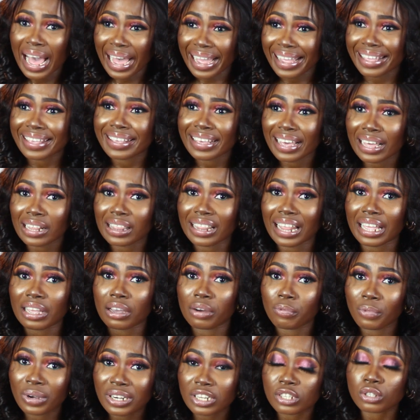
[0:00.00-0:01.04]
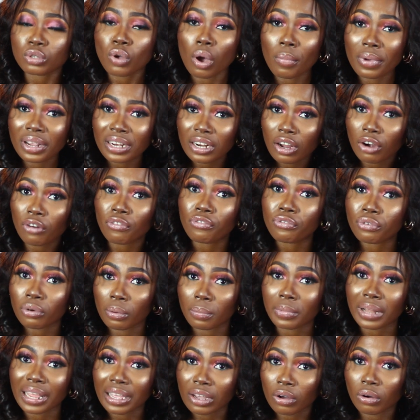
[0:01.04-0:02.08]
I heard like when it's coming out
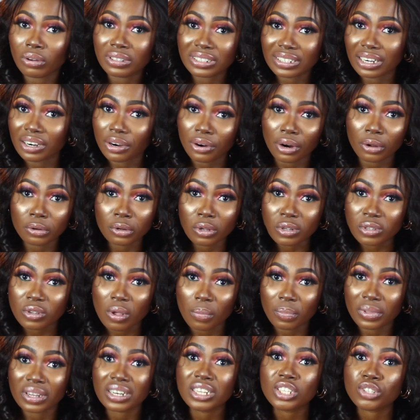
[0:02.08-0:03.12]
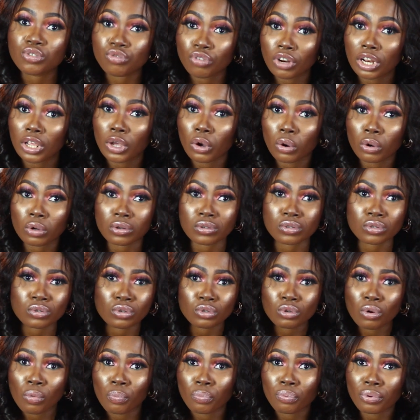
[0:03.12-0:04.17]
from like underground or something, it's really hot. So
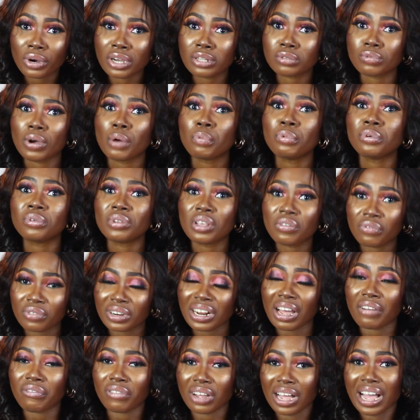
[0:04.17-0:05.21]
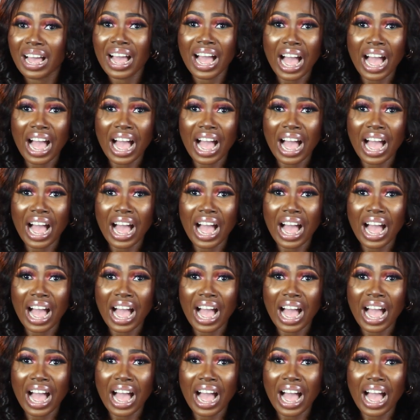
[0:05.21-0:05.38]
don't pour it. Where would you even have?